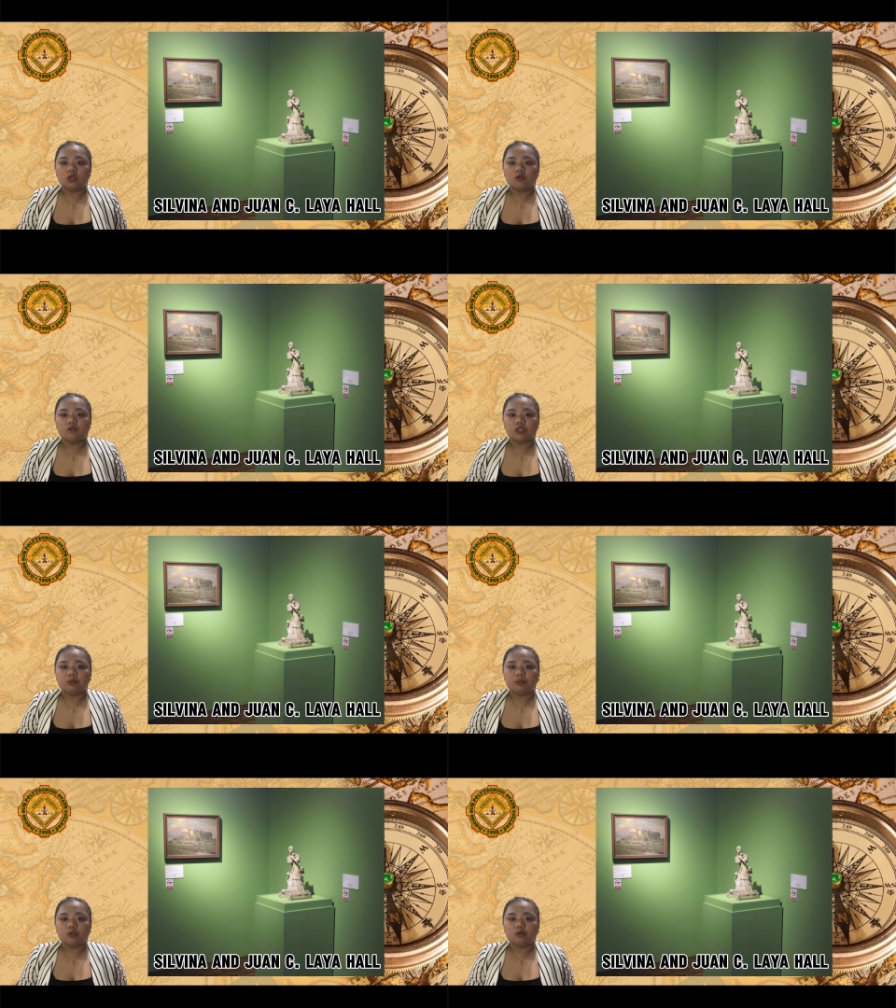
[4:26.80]

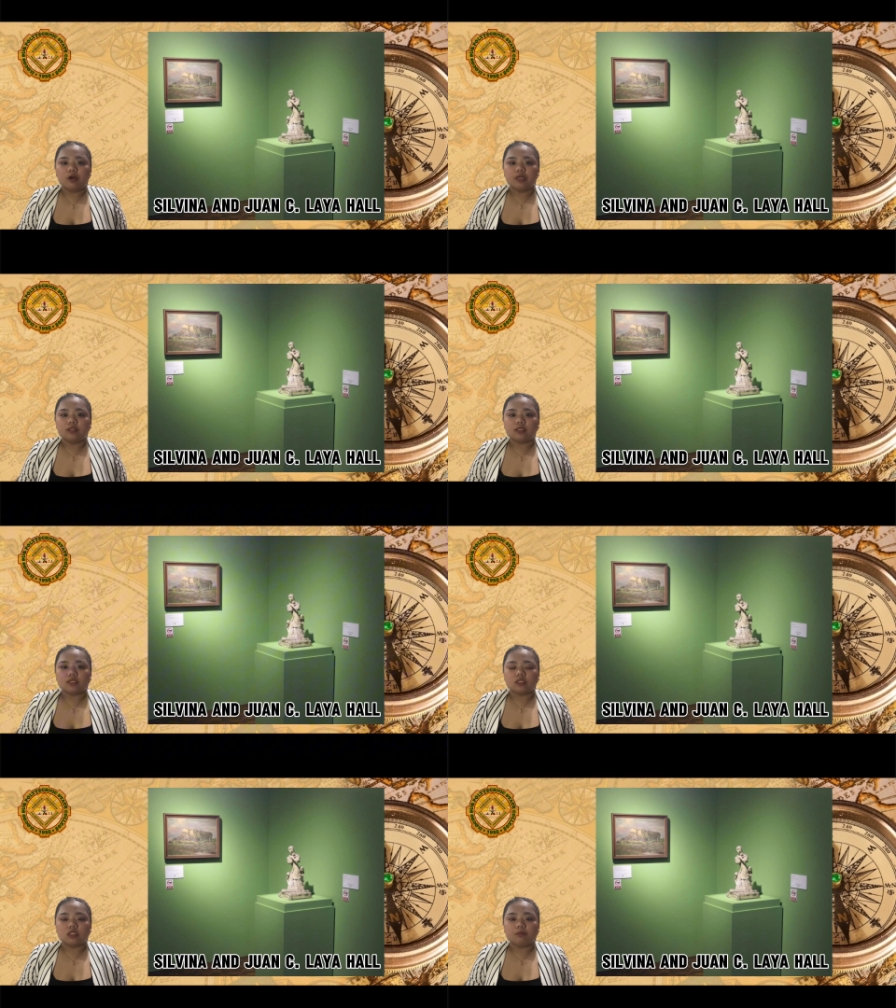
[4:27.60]
Filipino
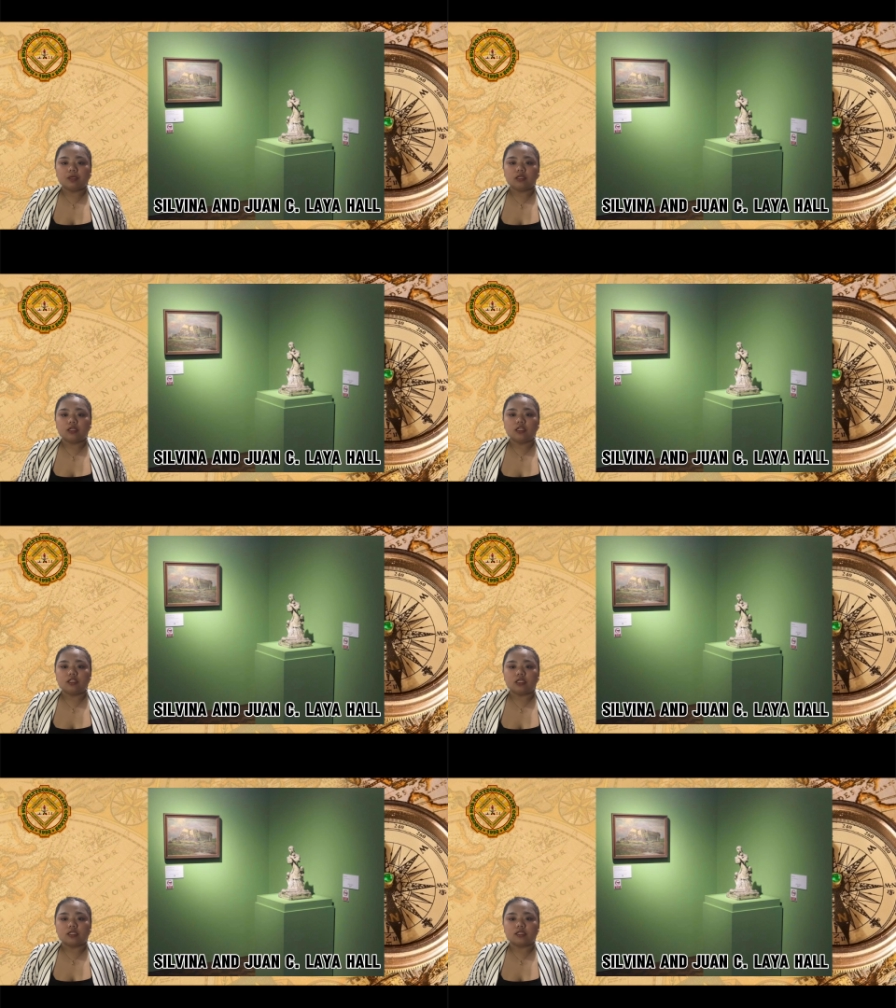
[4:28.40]
artists depicted
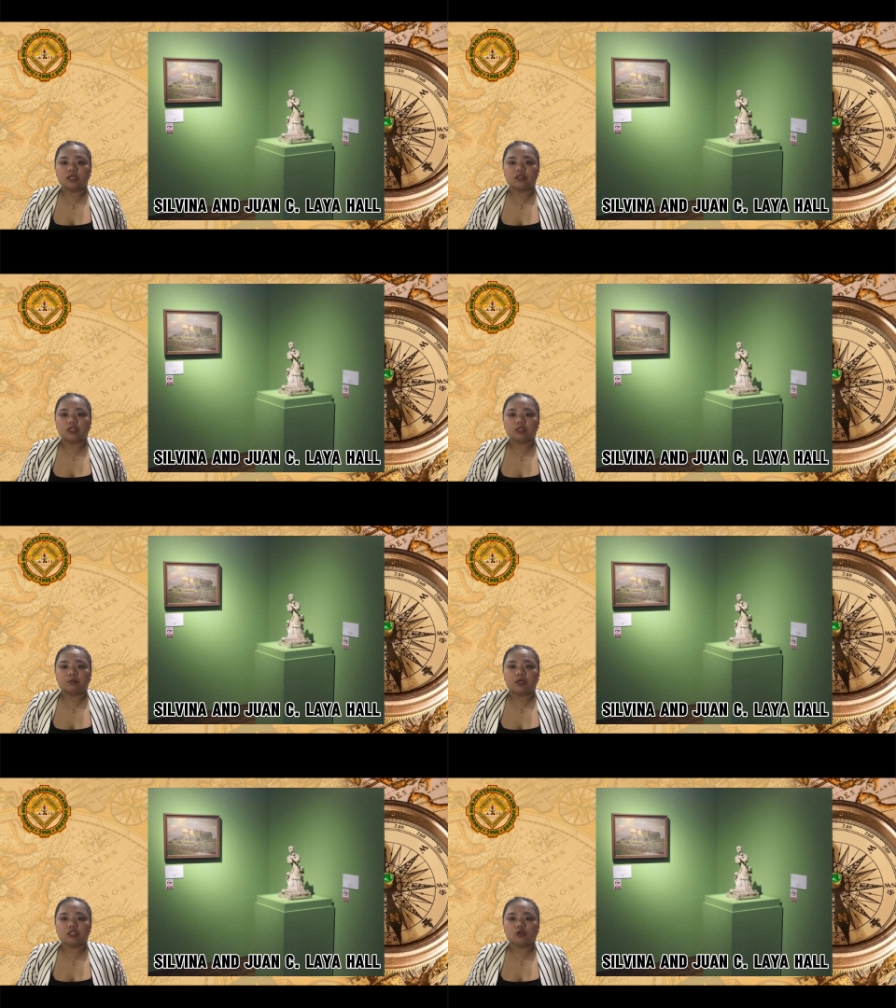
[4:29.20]
scenes that
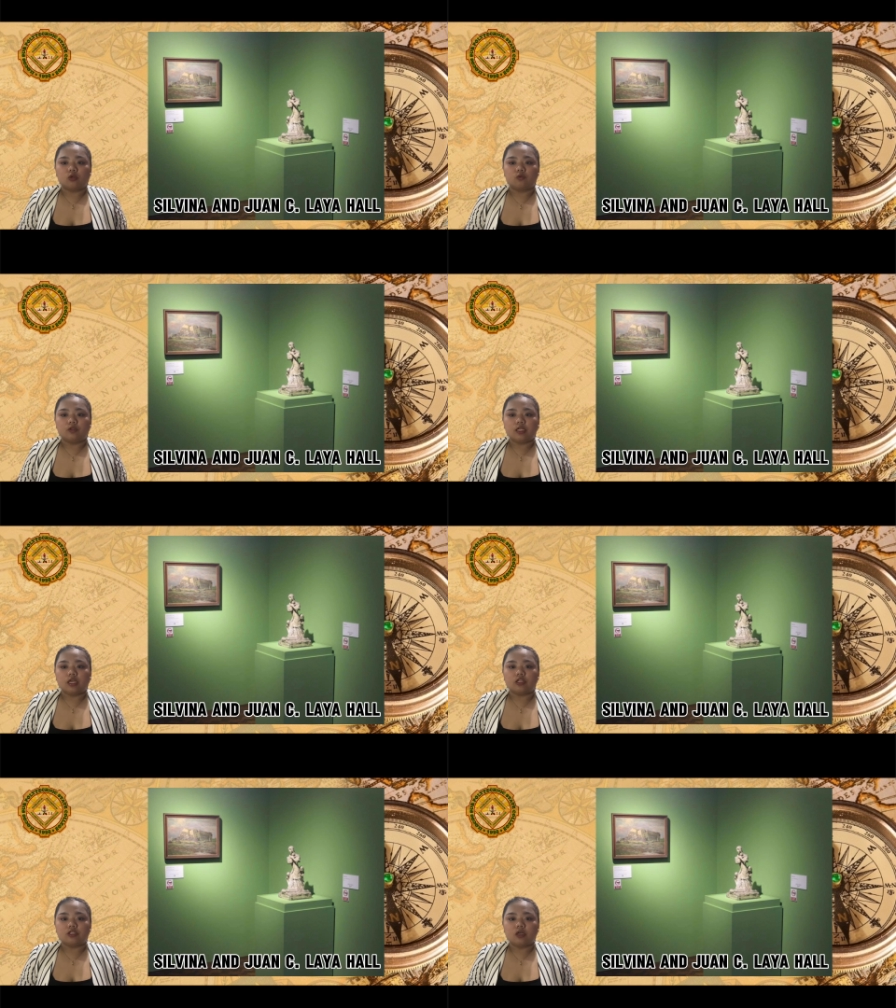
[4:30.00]
expressed conflict
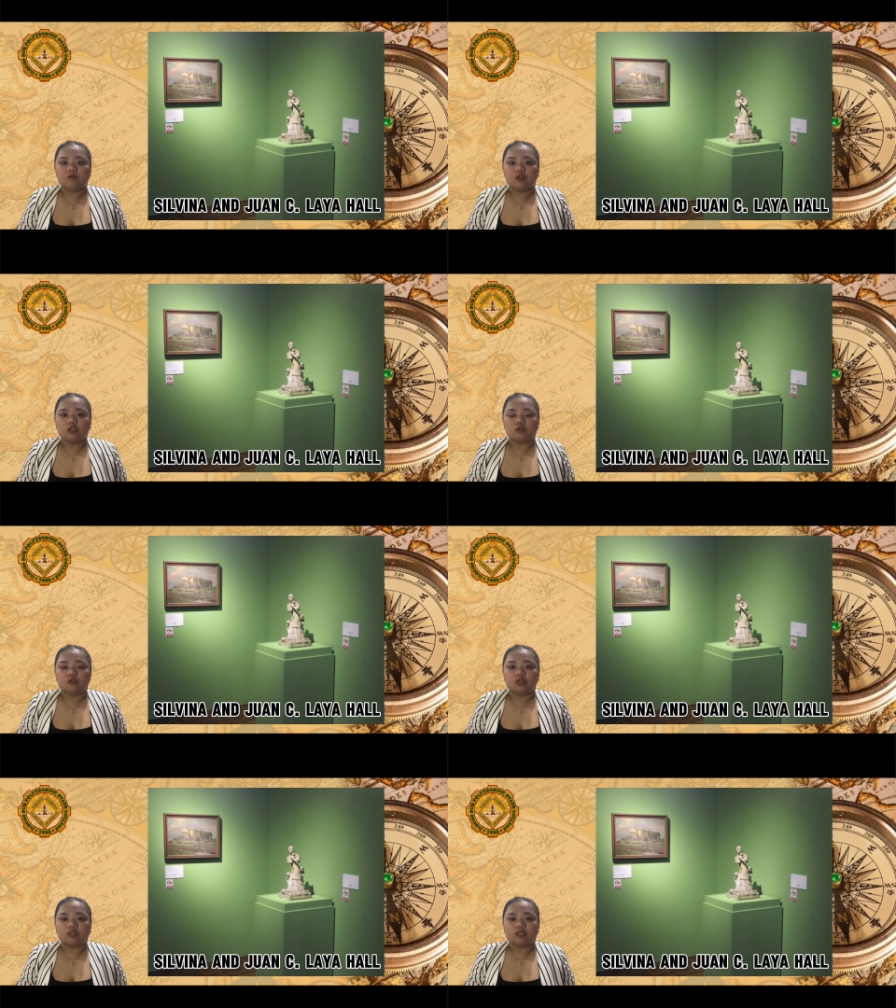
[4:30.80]
and suffering
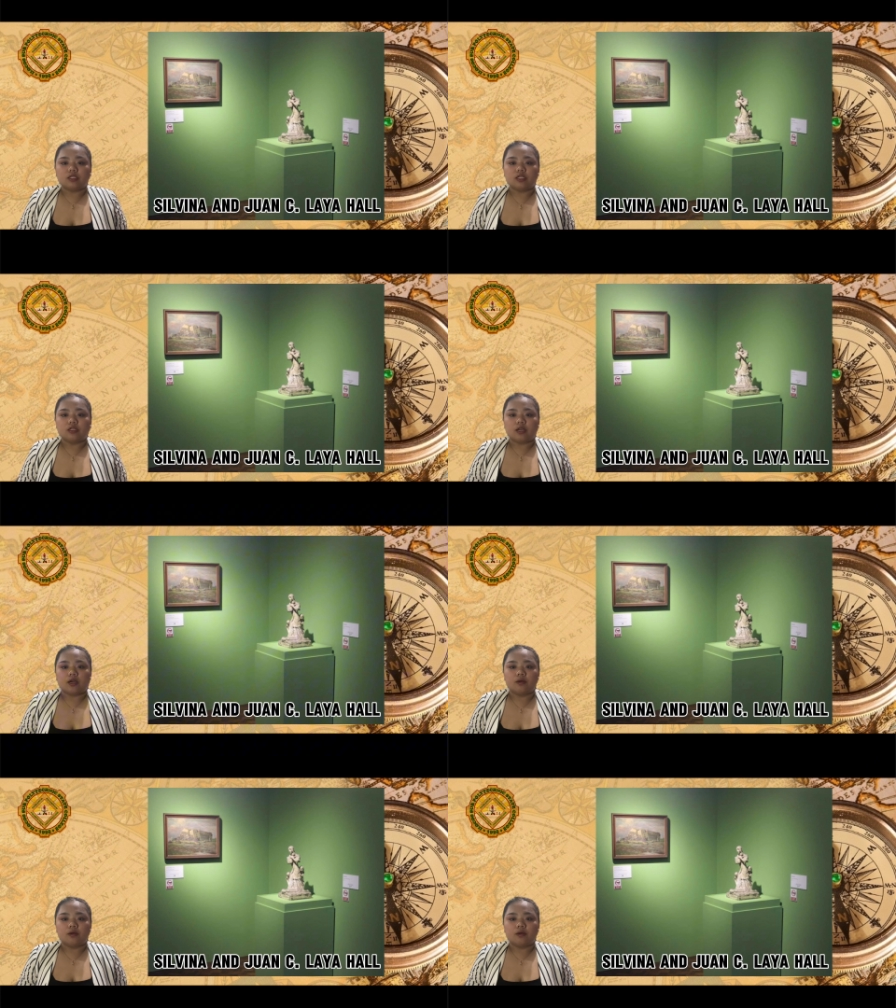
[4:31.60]
during this era.